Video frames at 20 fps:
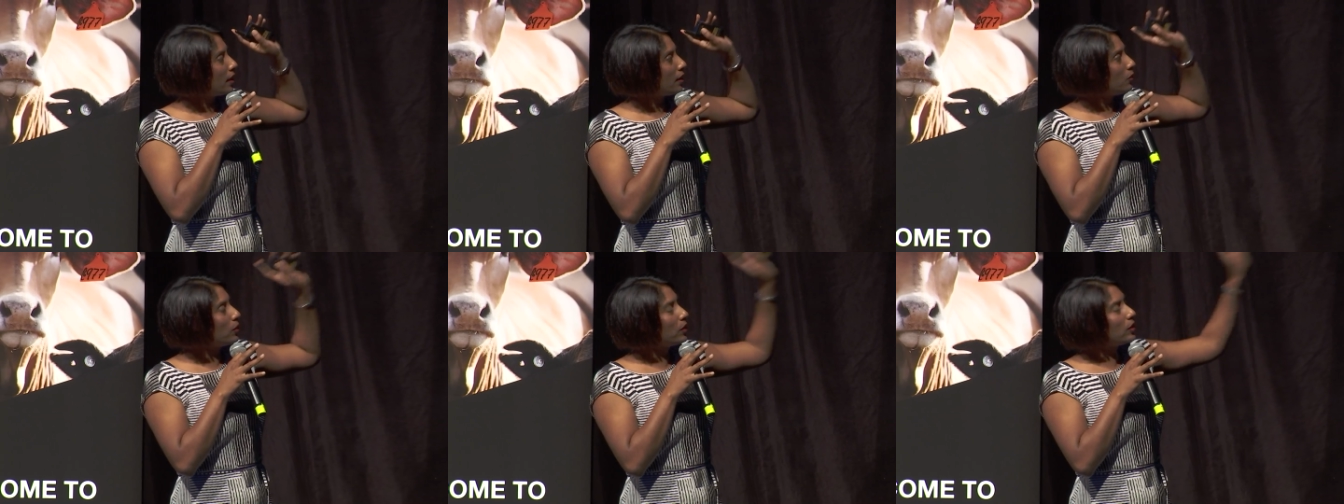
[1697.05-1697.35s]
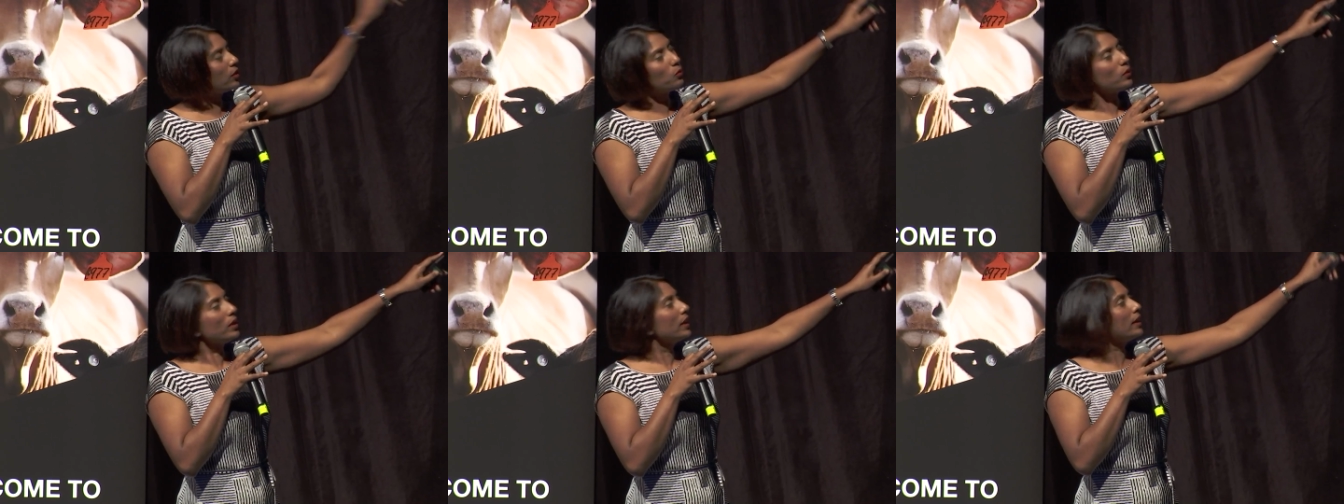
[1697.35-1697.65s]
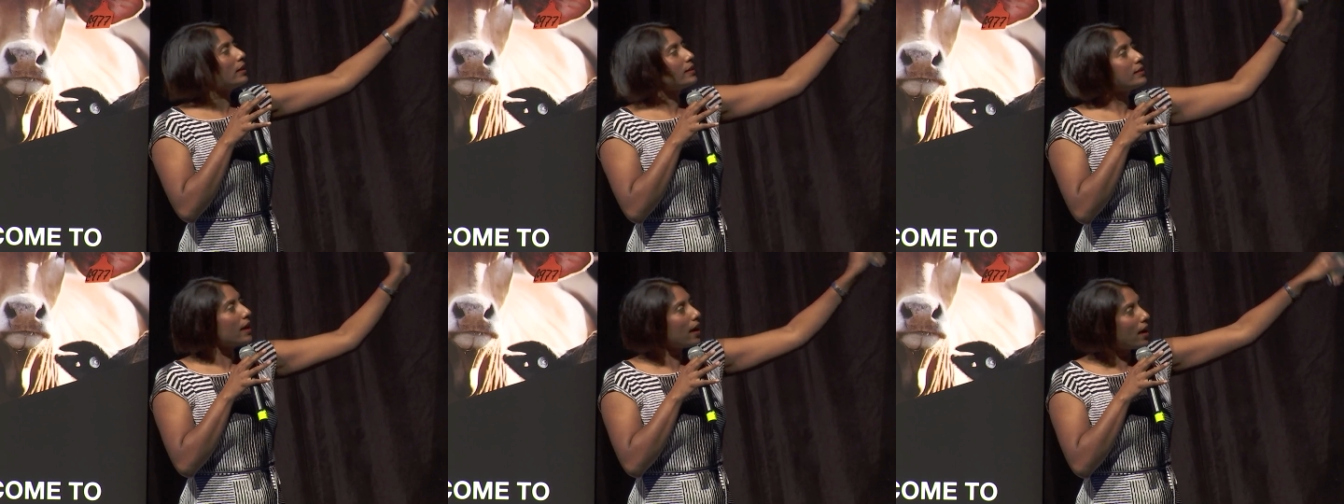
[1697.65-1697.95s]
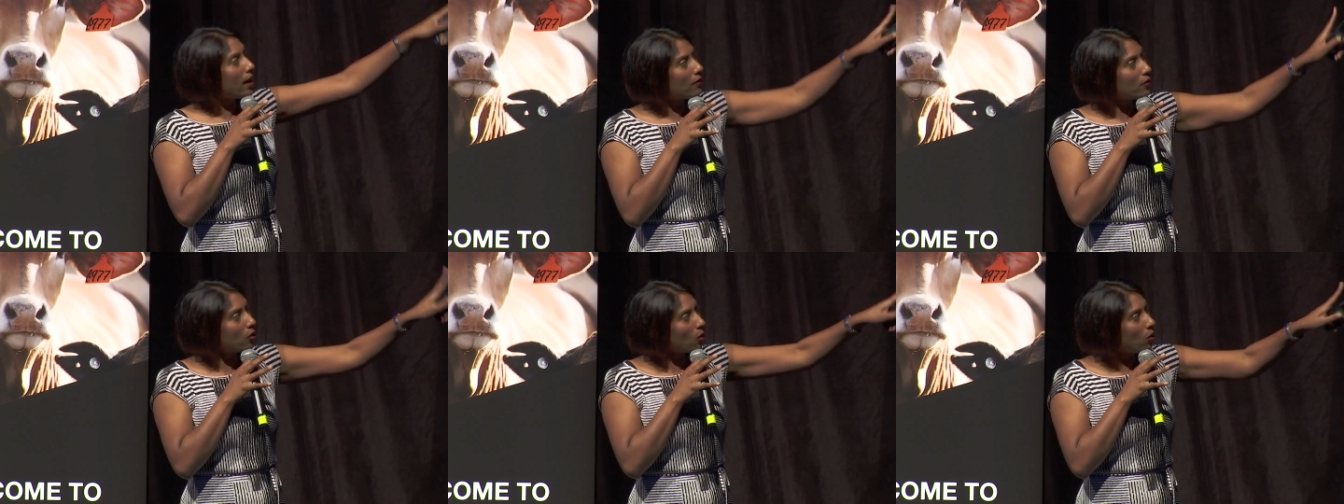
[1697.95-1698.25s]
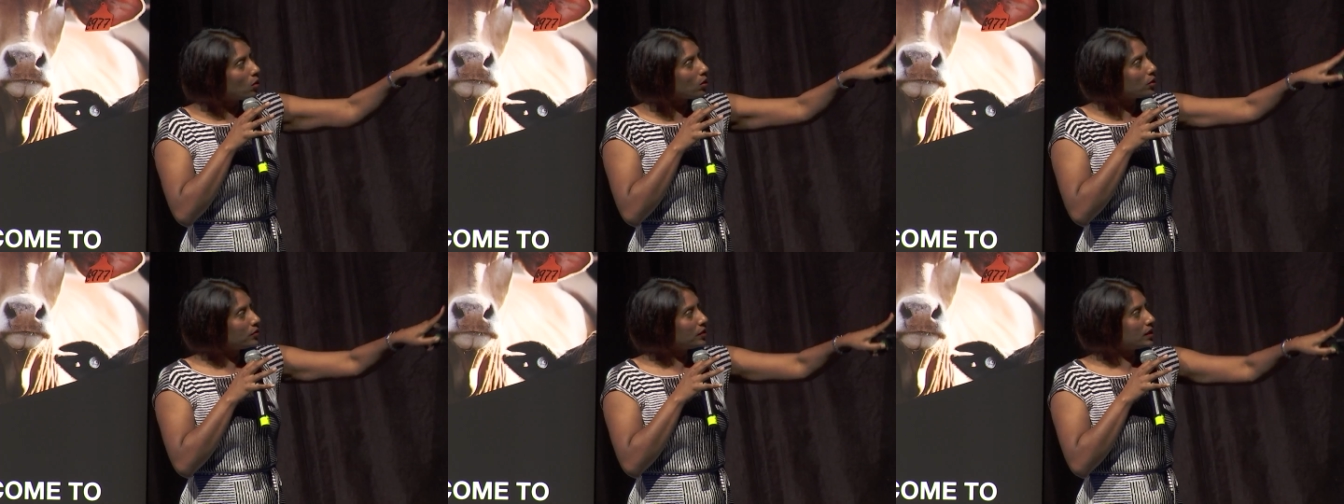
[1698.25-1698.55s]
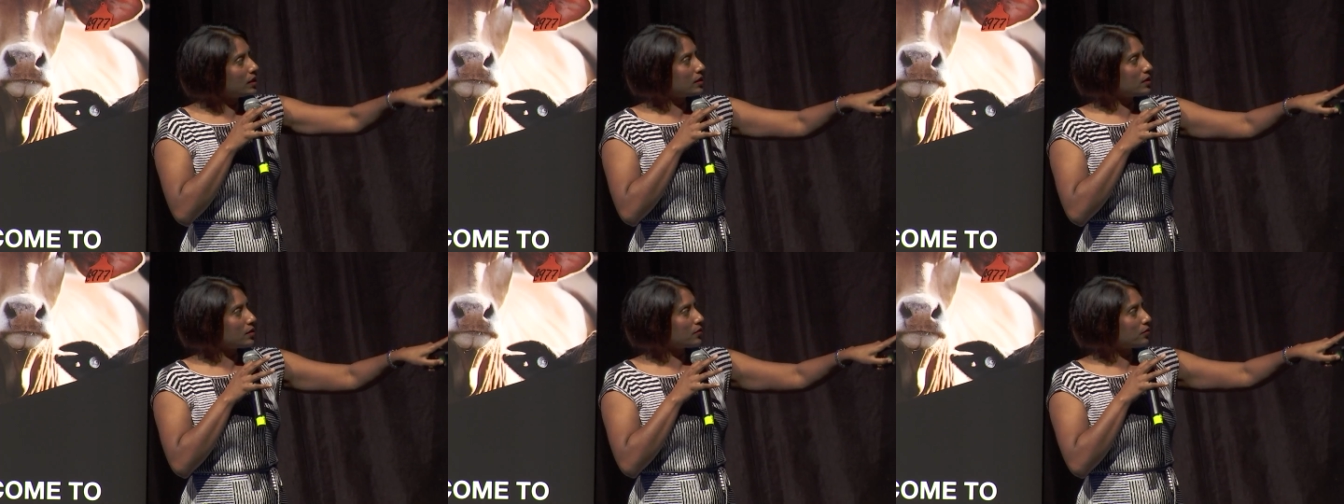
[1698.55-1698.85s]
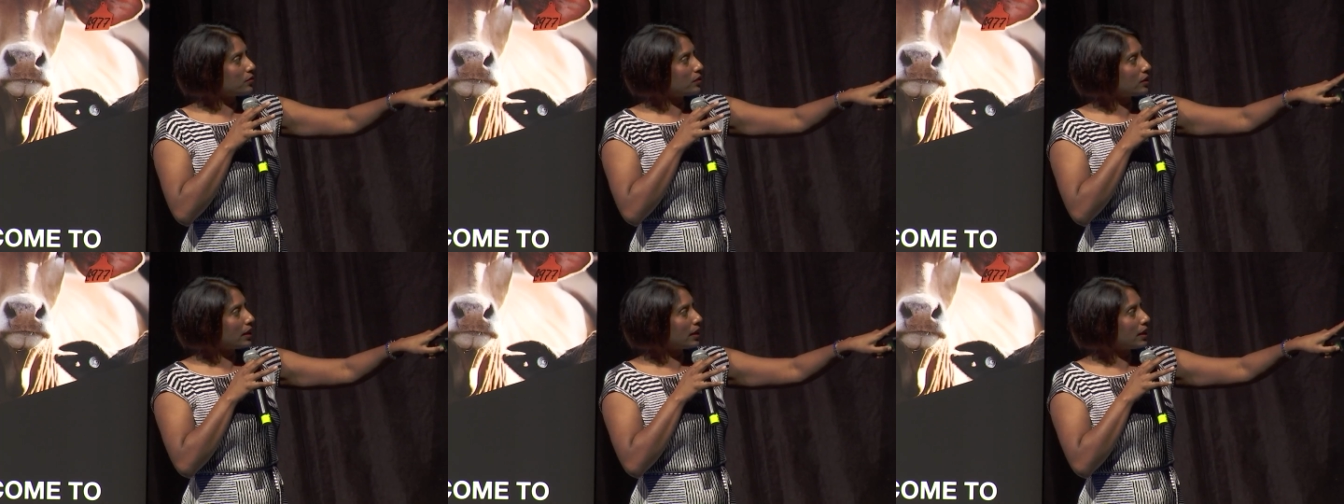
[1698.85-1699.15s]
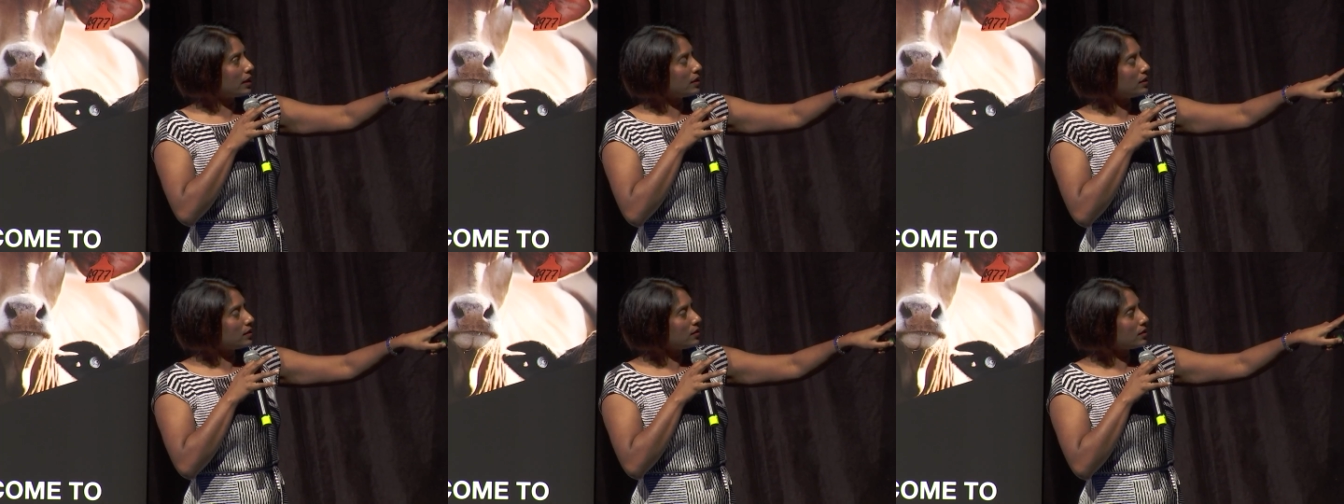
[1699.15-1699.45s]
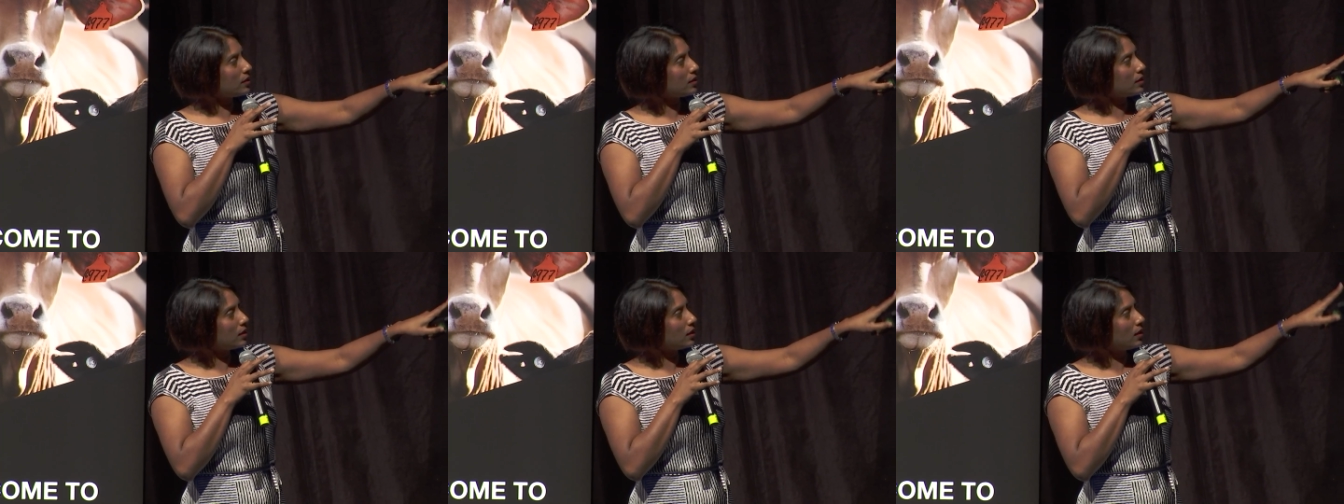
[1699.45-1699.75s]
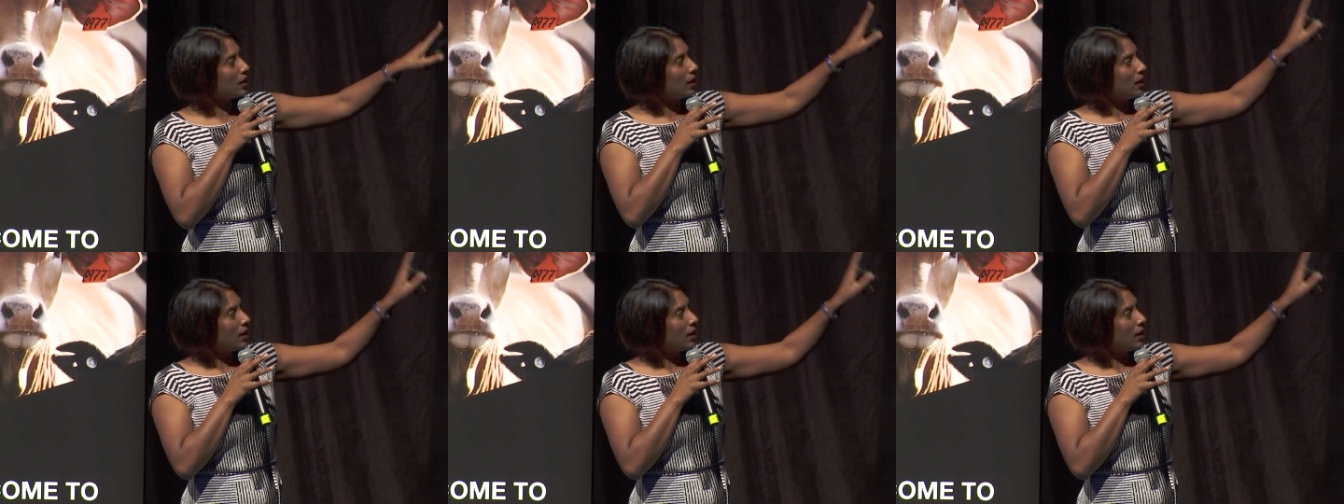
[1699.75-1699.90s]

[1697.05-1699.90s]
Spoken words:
and we need to have all of these different layers,